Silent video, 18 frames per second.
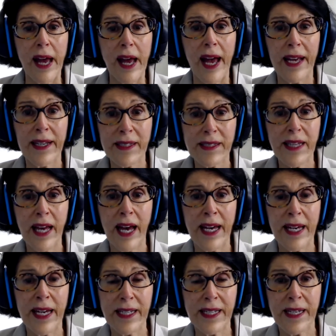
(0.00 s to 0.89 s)

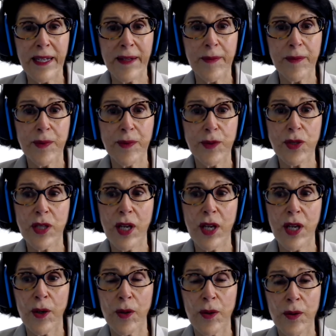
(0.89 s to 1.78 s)
anxiety.
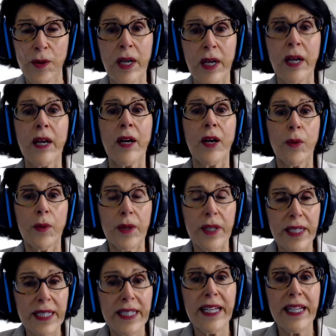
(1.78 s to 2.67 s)
So we're
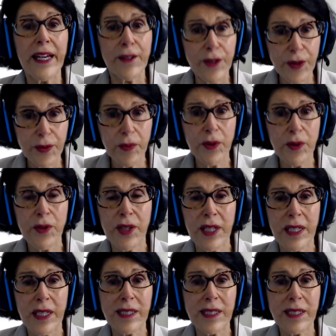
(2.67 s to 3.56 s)
going to get through
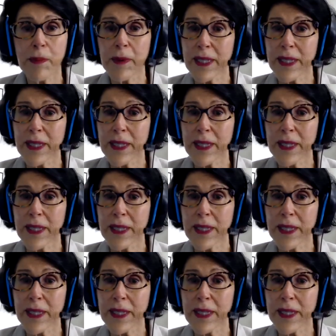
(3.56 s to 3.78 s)
this, but